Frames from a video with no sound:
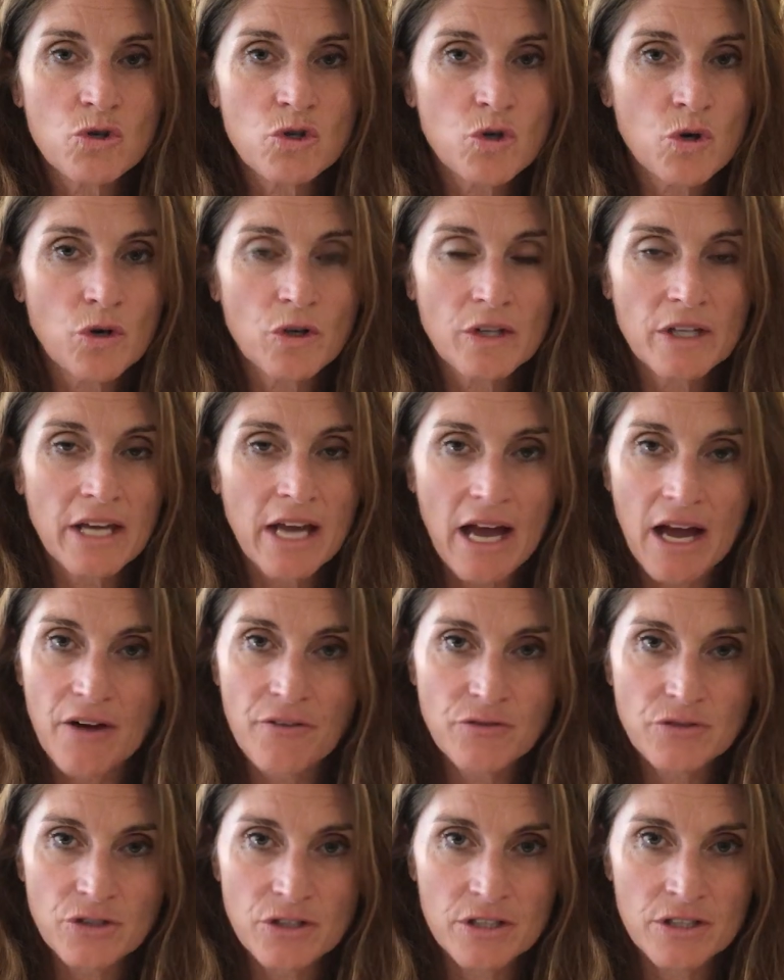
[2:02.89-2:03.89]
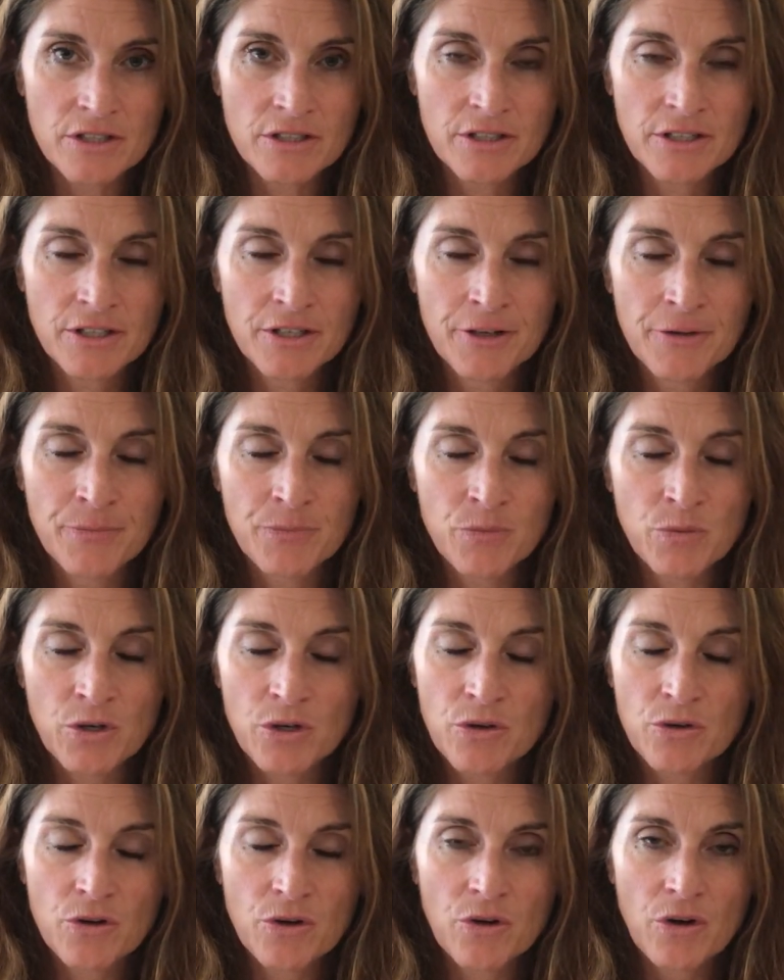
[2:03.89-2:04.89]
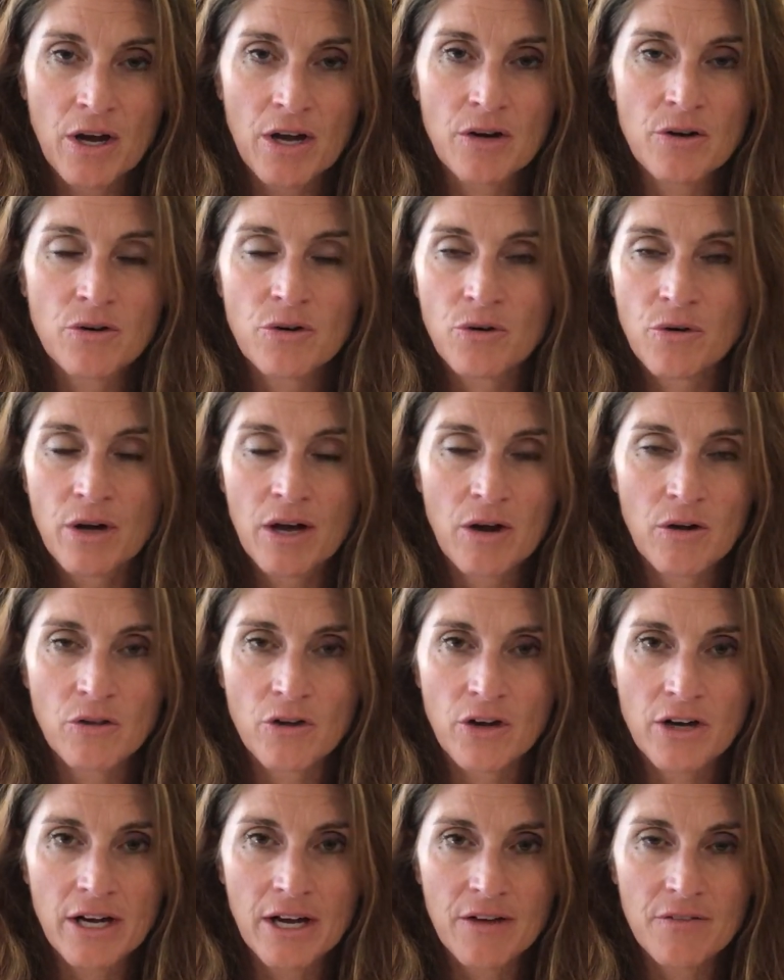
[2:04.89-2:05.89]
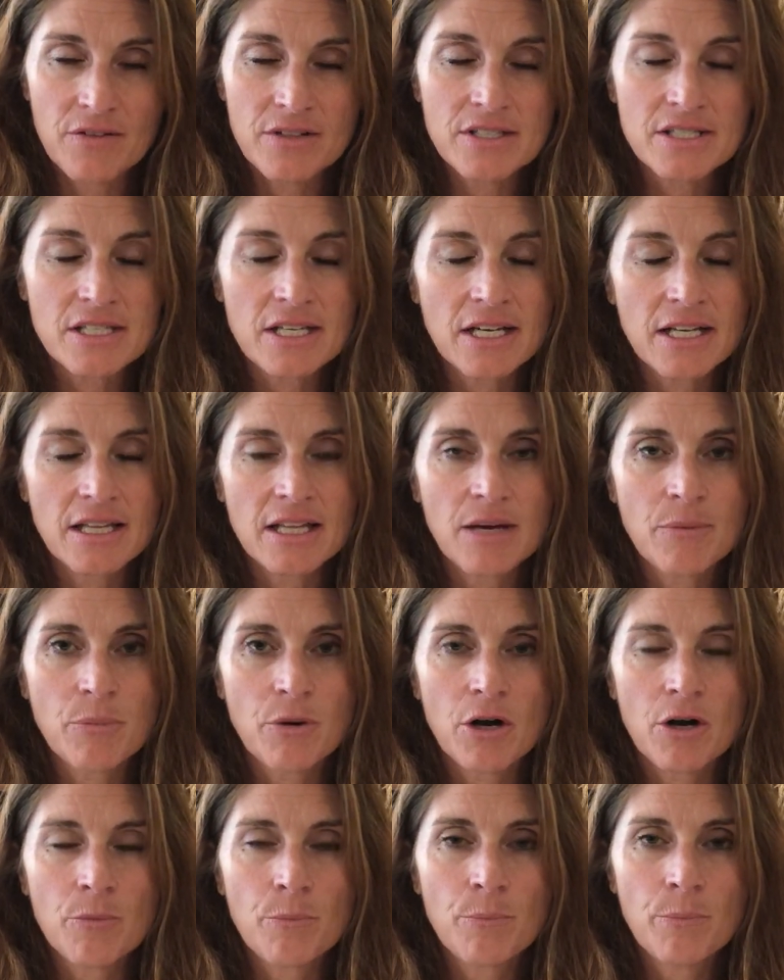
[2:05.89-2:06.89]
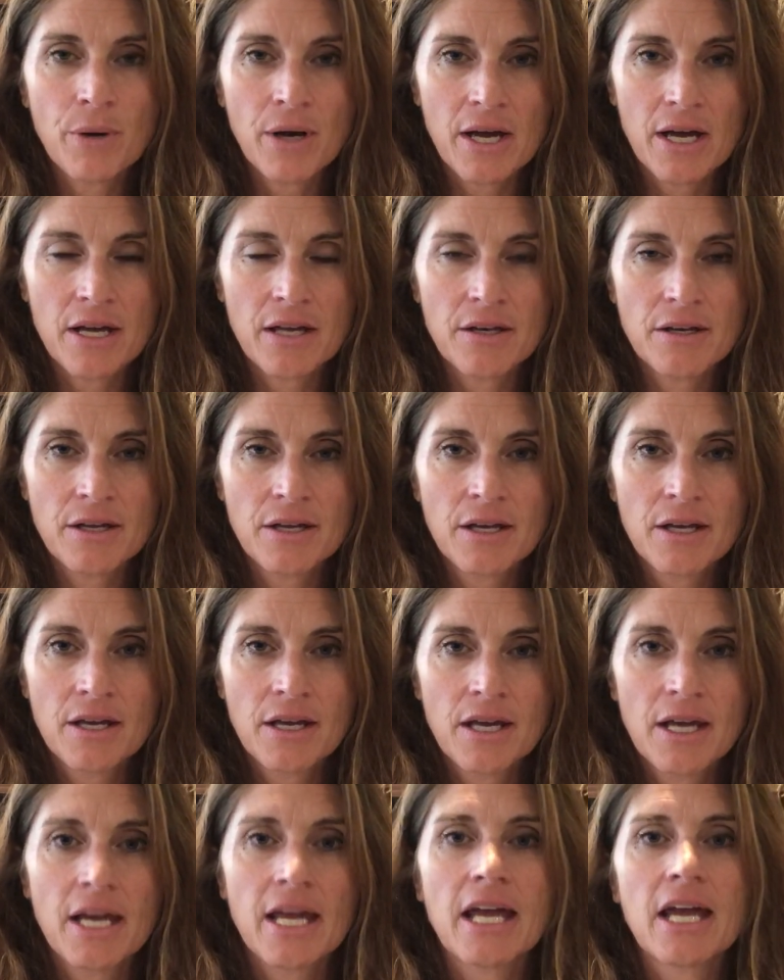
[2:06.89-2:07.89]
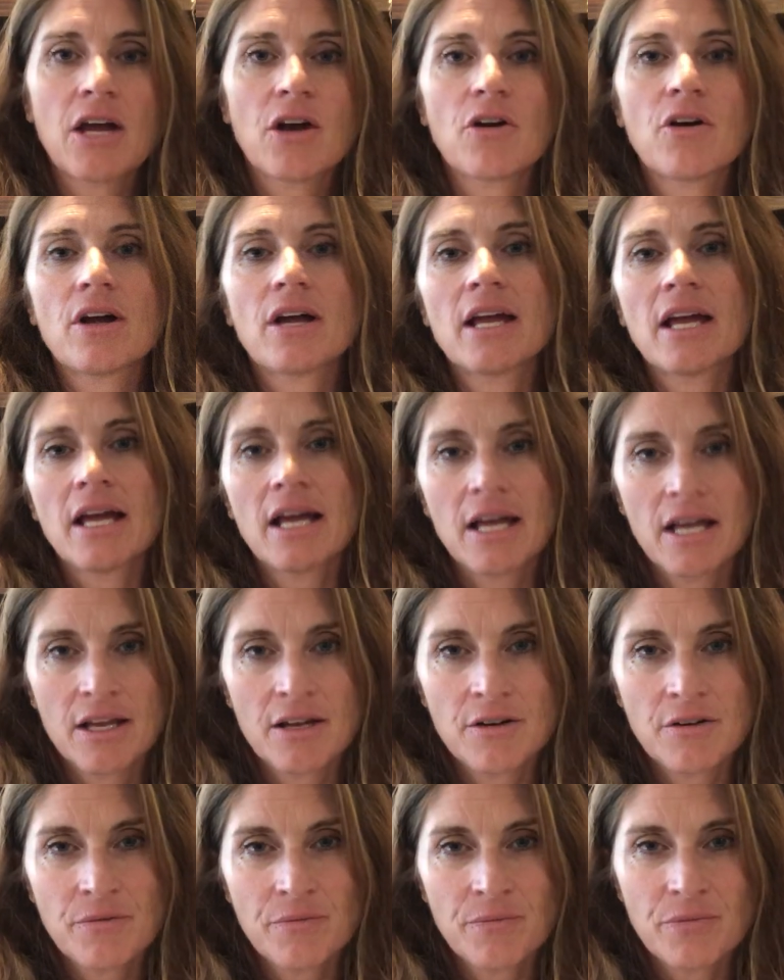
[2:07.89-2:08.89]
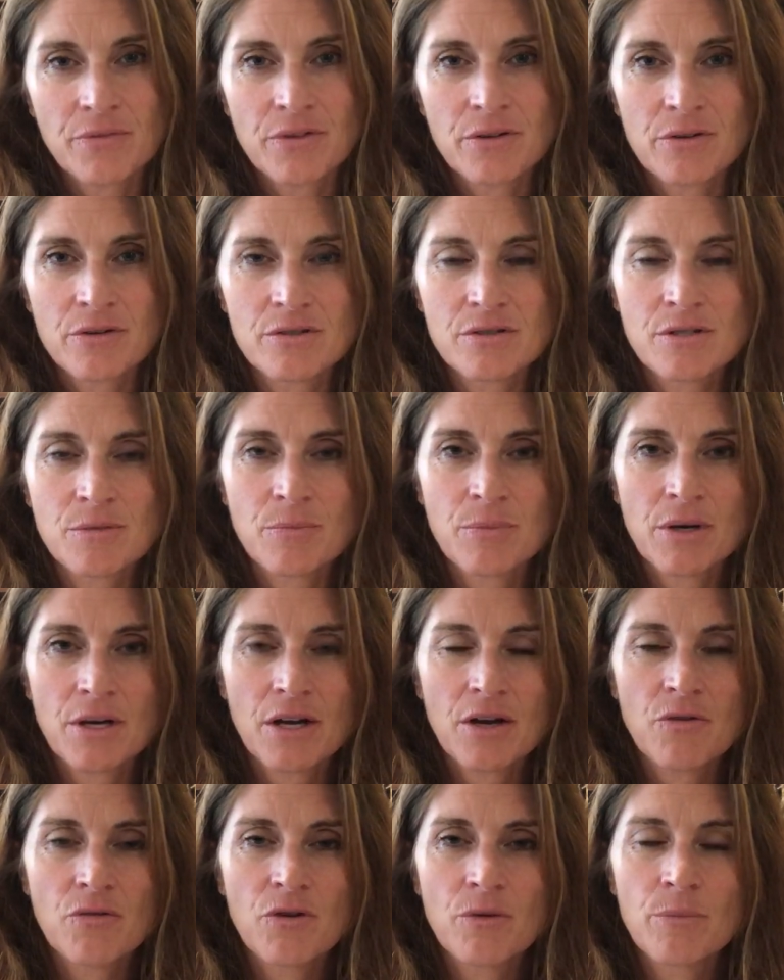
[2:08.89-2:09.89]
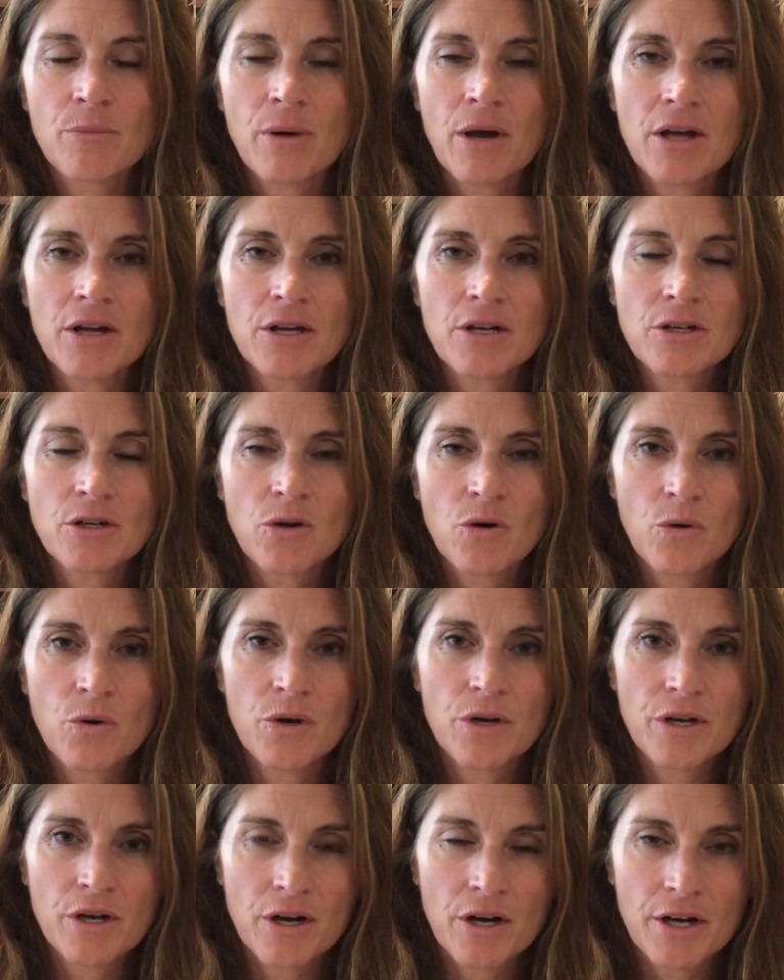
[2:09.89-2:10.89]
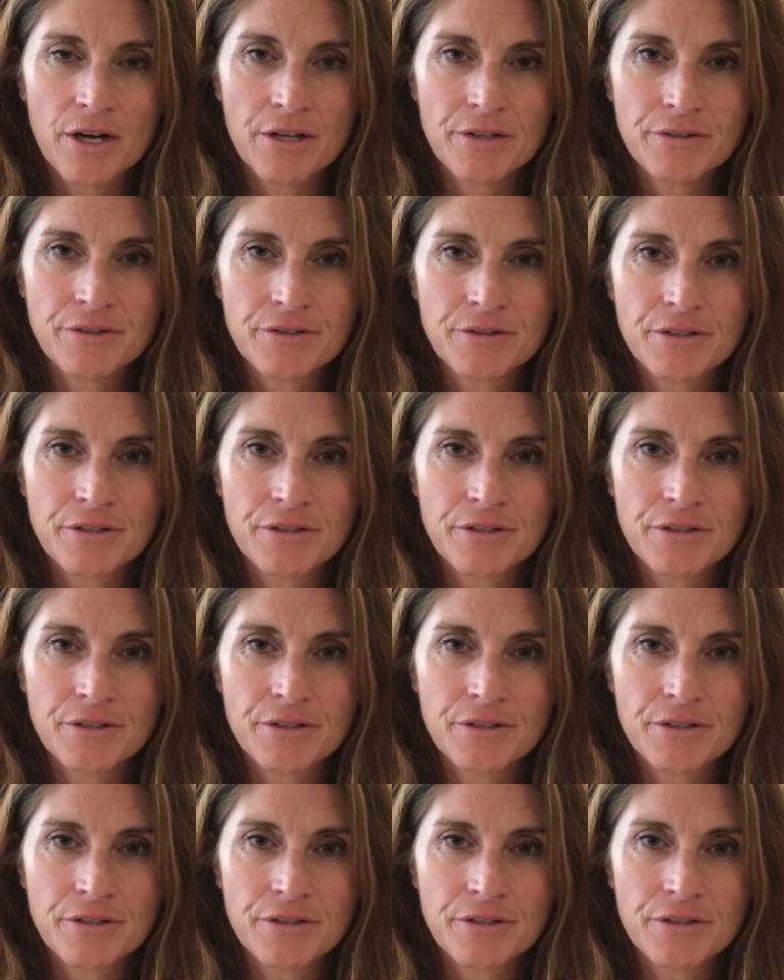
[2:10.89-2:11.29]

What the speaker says: shortly after, I don't know how long, I haven't studied that part, but here again, there's a bit of rebellion going on.